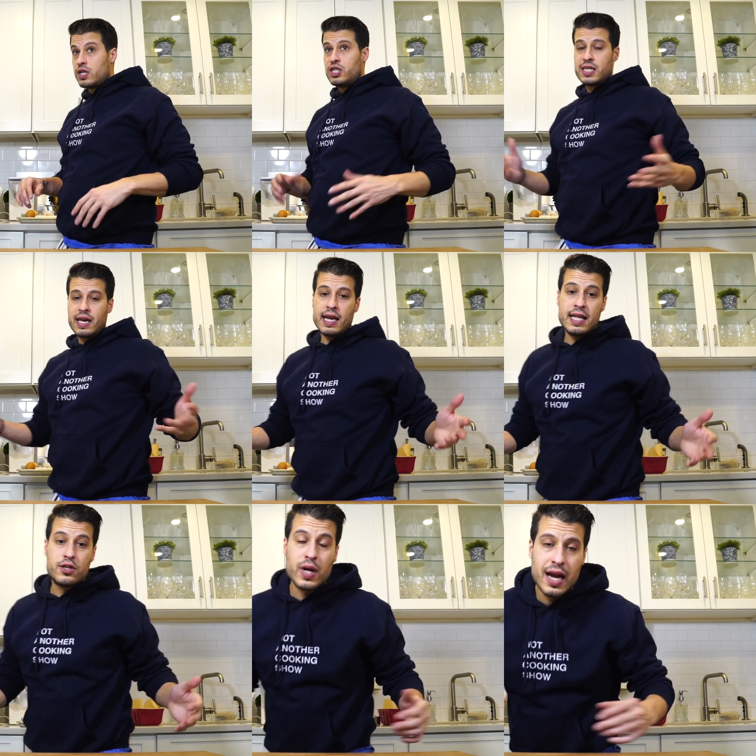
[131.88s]
let's just get
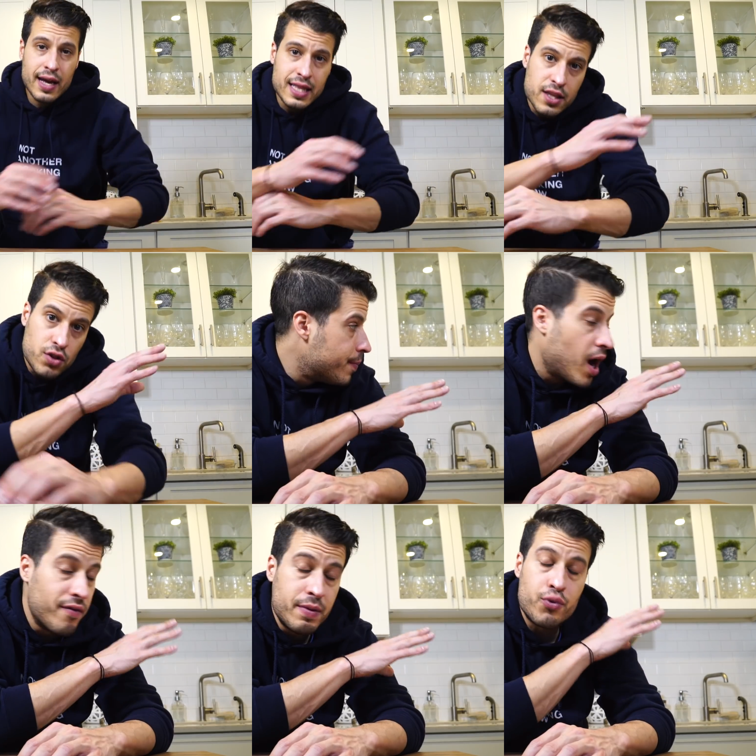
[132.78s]
into it. I got the
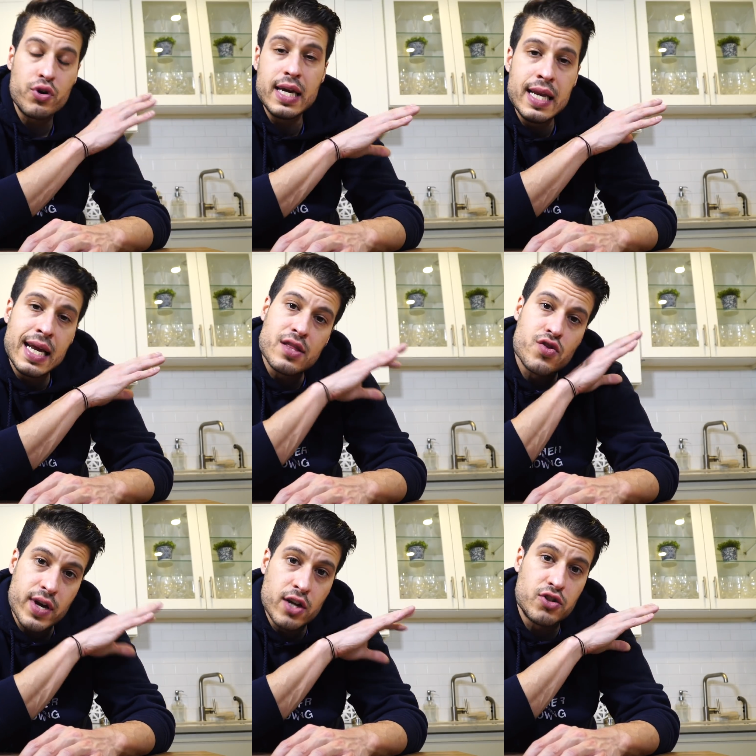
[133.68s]
oven preheating at
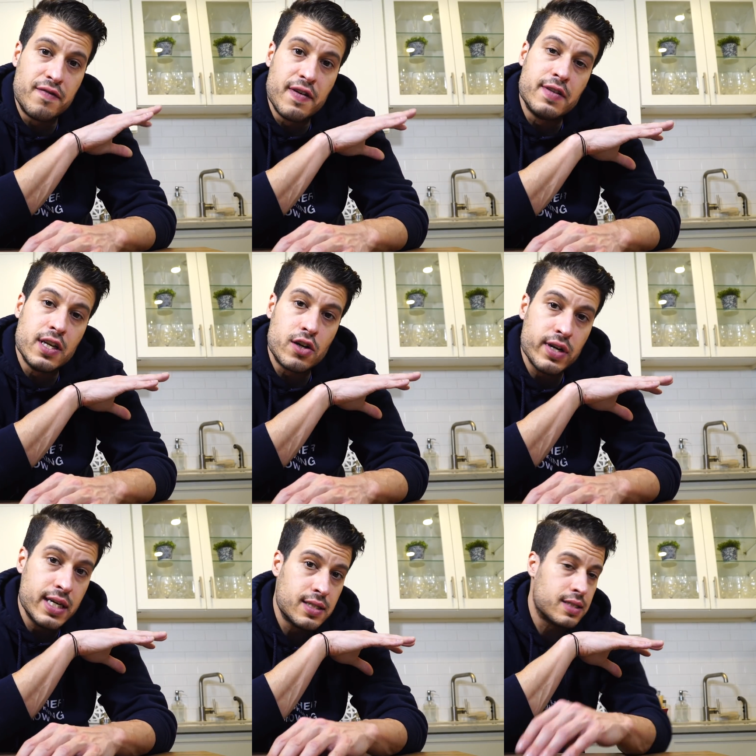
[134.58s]
350
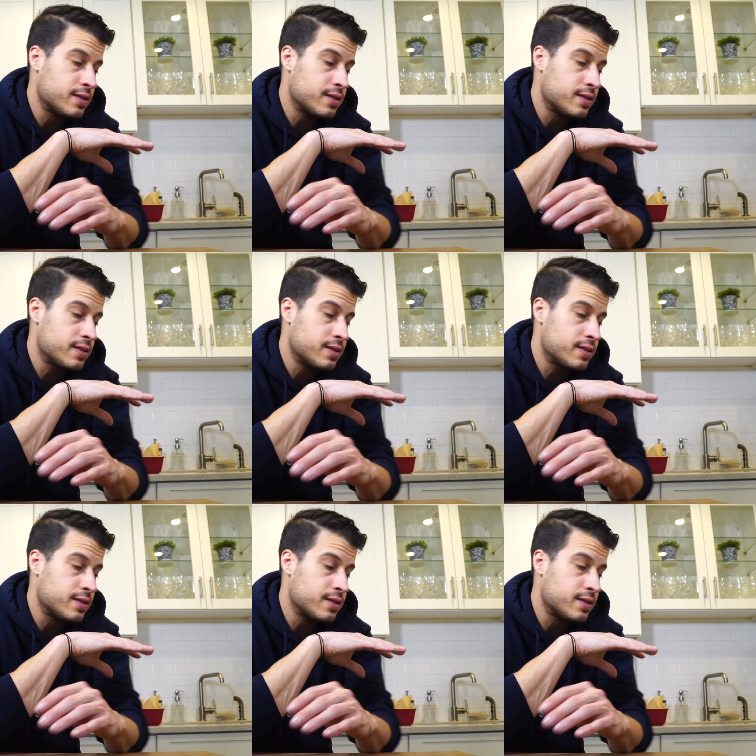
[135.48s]
degrees.